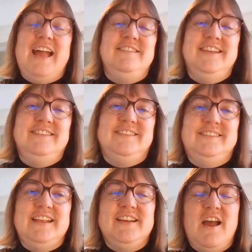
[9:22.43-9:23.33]
And Jesus
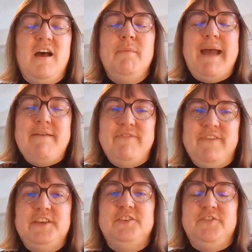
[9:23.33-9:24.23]
said, "Come and
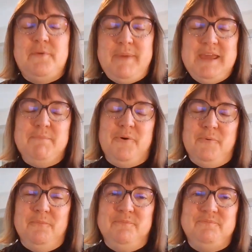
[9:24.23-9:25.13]
fish for
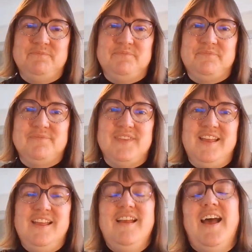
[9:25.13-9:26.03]
people."
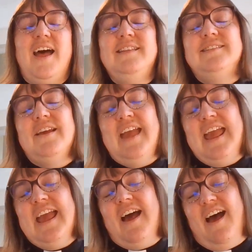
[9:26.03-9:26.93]
And so,
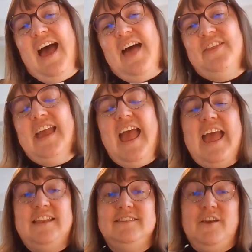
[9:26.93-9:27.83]
here at the
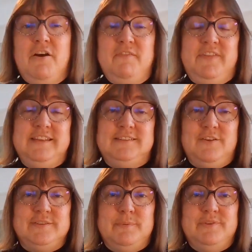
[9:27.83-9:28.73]
end of this
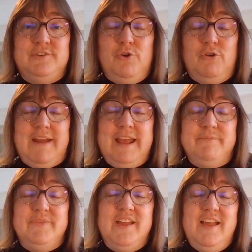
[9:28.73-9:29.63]
gospel
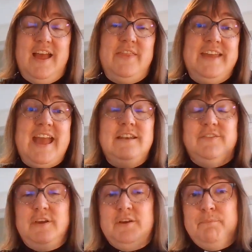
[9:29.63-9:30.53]
story, at the end
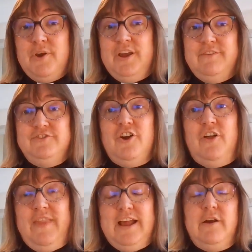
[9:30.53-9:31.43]
of the book of
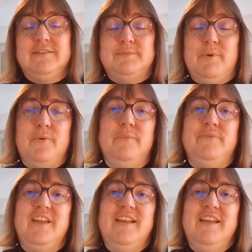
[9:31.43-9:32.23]
John, that gospel,